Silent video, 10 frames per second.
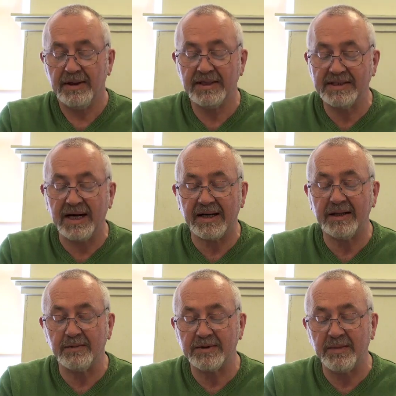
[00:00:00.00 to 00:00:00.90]
The attack
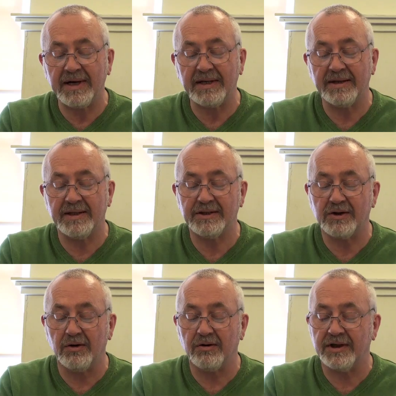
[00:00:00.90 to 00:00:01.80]
that was made at
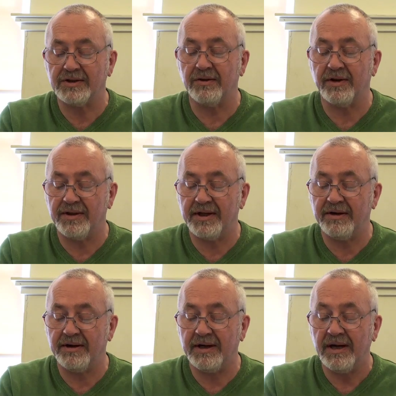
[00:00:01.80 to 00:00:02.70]
this Congress on the
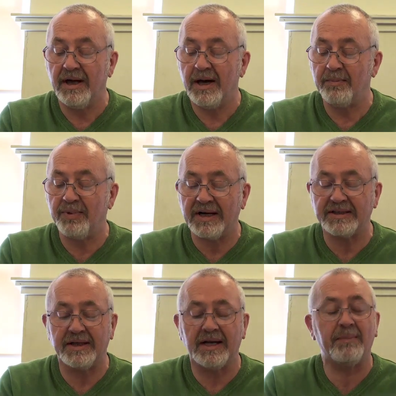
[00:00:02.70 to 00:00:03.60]
theory and
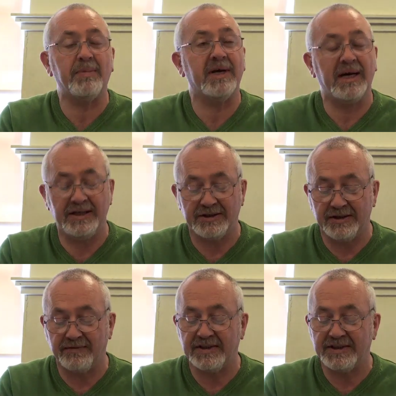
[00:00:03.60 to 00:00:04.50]
practical
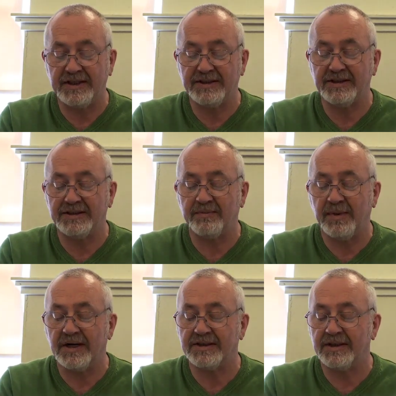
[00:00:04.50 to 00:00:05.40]
application of the teachings of
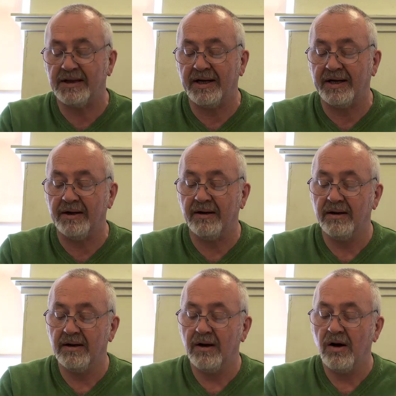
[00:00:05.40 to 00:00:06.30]
Marx and Lenin,
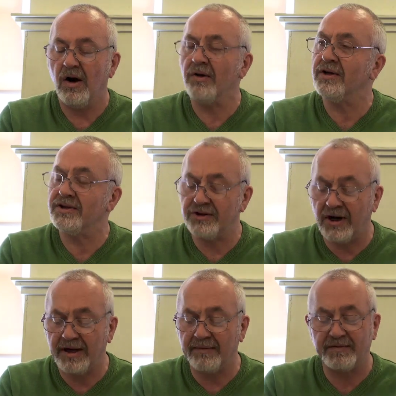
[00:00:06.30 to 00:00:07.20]
on the
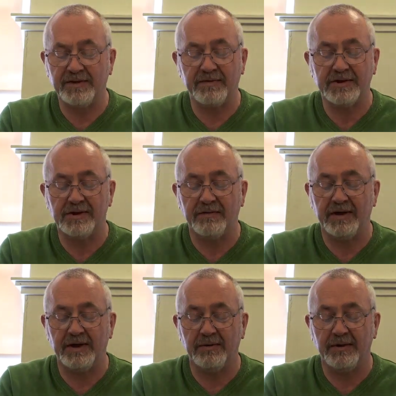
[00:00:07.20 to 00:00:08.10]
triumphs of the
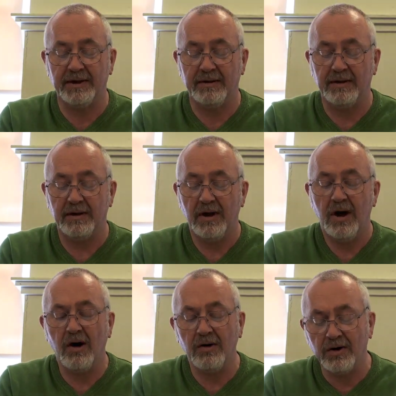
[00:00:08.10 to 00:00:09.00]
Soviet Union,
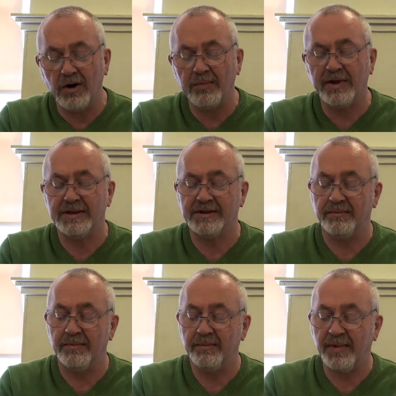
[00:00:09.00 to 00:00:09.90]
on
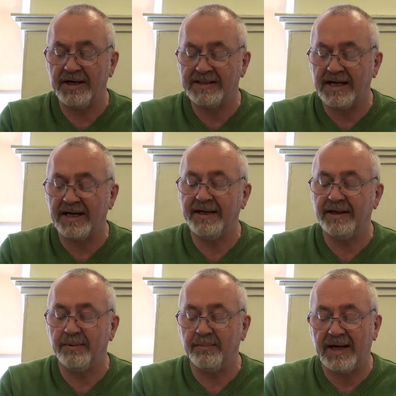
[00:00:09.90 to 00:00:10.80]
communism by
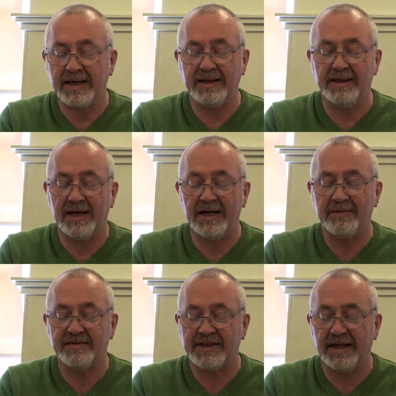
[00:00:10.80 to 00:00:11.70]
attacking and blackening the
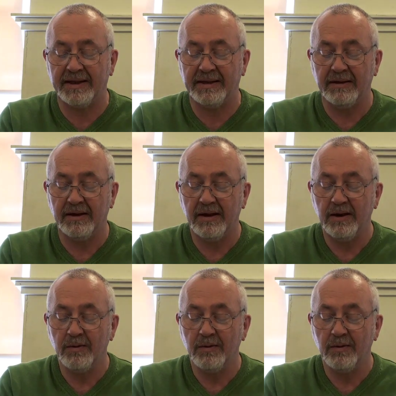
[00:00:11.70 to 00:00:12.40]
name of Stalin,